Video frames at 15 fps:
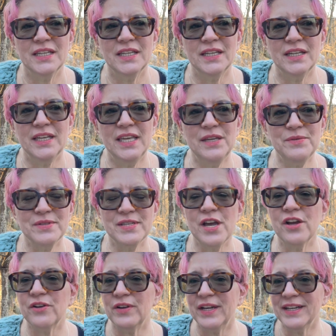he was
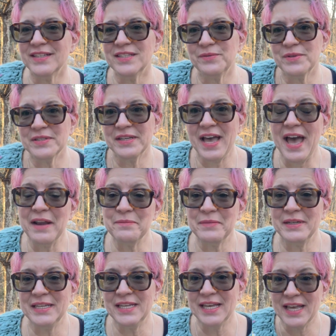hungry because he hadn't
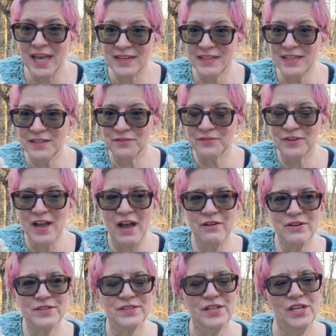eaten for
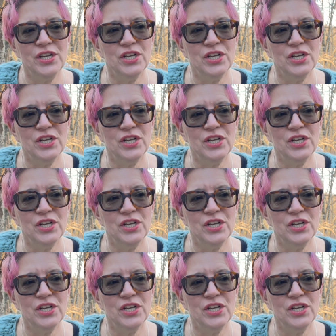hours.